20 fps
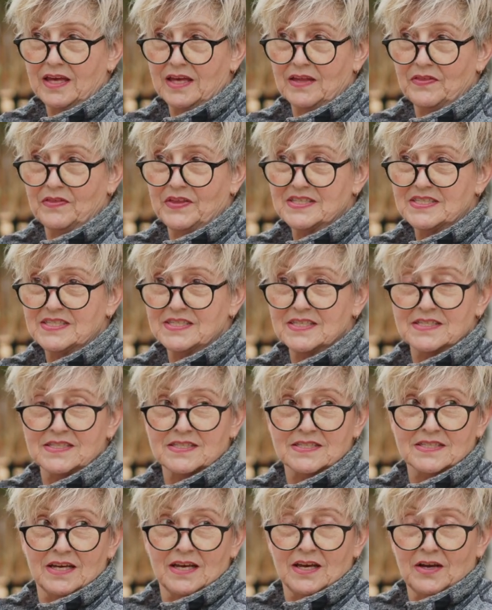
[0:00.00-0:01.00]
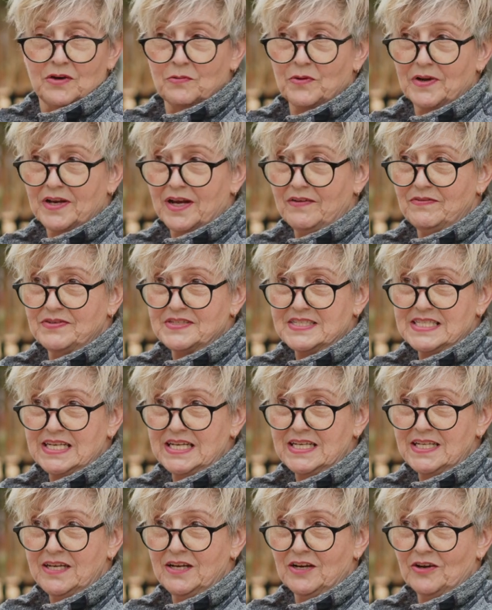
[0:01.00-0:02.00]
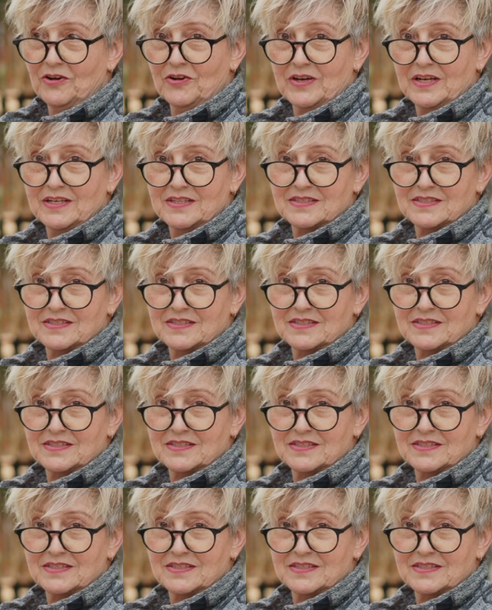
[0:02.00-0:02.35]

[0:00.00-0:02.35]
This is what I've seen here.